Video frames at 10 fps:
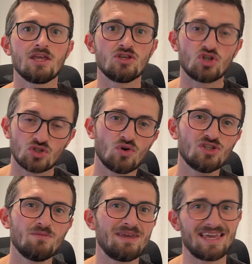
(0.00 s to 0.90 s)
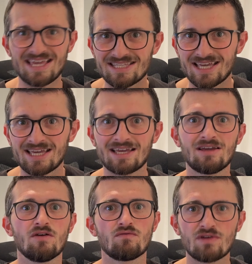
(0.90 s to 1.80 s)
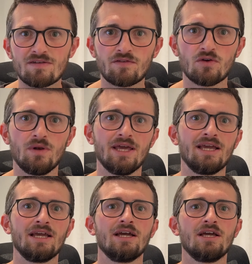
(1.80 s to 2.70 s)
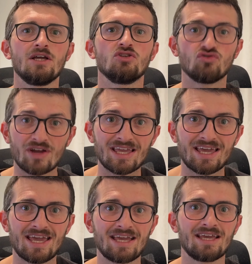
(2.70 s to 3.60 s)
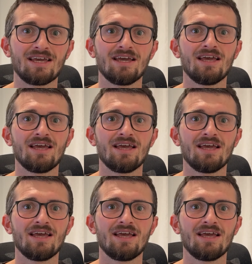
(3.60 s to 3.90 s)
You should also be eating, refueling, drinking.